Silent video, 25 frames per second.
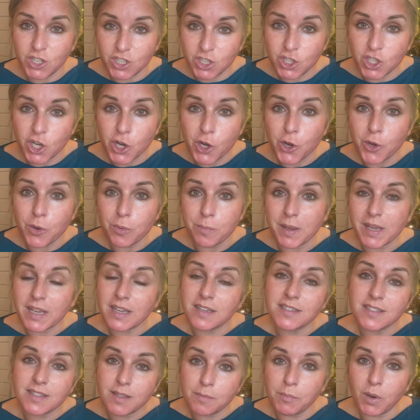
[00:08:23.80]
do
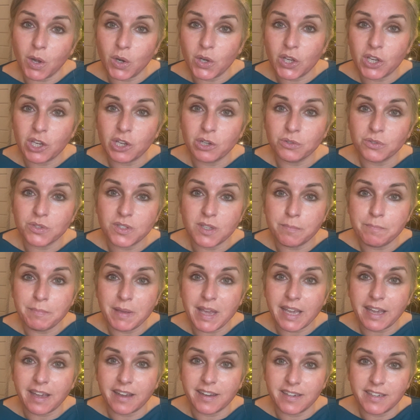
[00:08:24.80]
because the molecules are
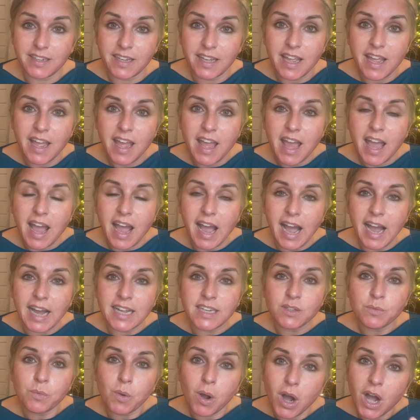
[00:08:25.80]
bigger.
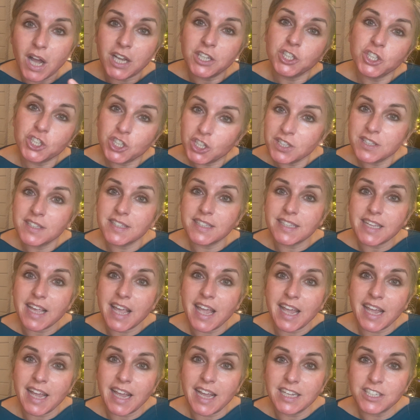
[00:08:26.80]
And what I should
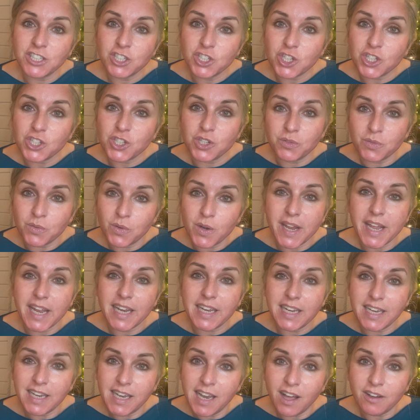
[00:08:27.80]
see is just a
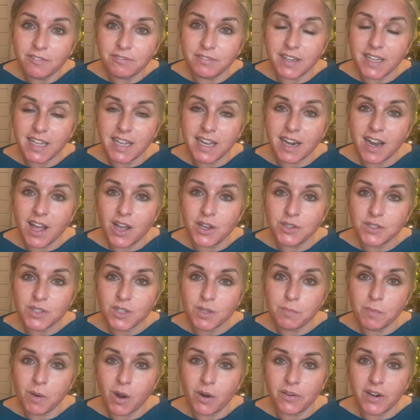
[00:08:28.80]
really lovely glow
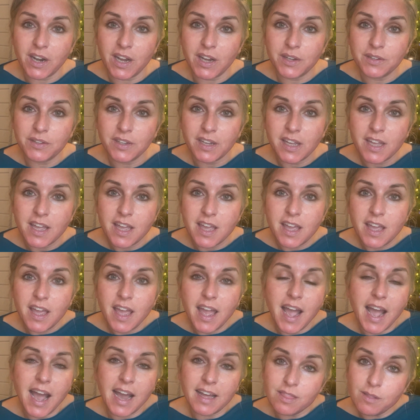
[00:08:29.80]
tomorrow.
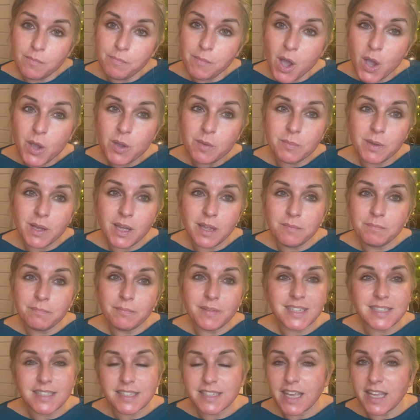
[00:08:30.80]
At the moment,
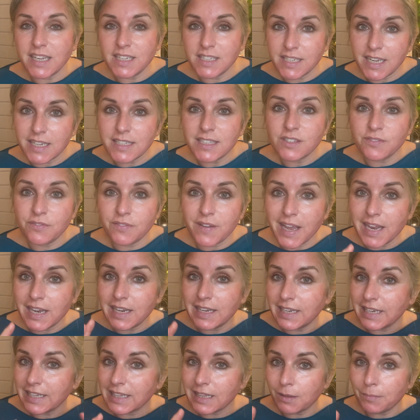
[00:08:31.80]
my skin does feel a
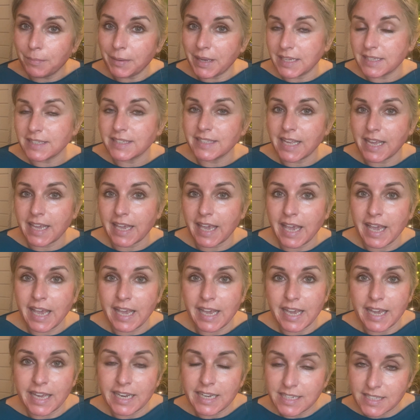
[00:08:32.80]
little bit
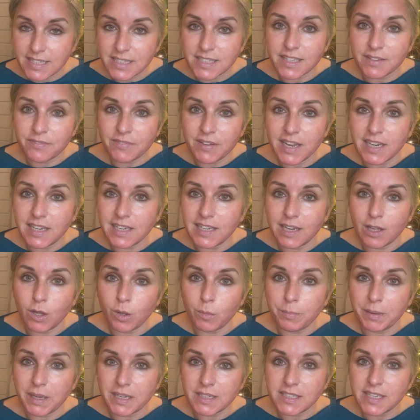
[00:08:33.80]
zingy. It is feel a little
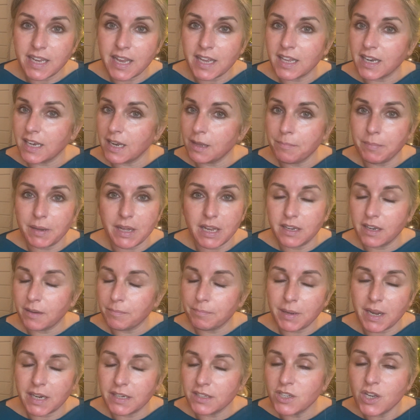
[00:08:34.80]
bit tingly,
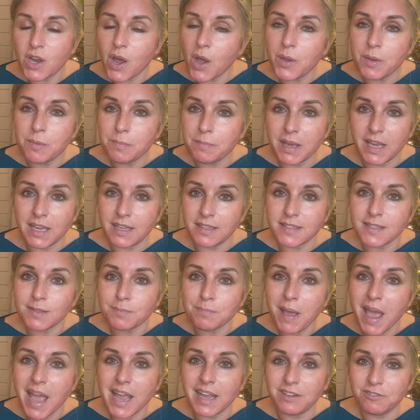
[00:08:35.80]
but by no means
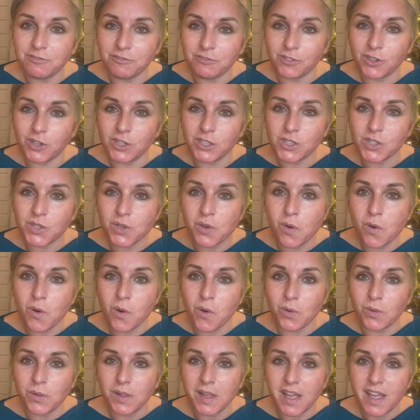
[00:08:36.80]
painful at
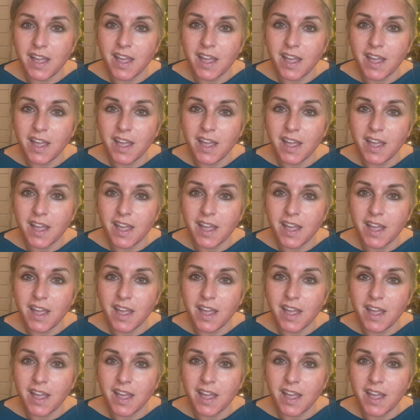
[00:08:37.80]
all.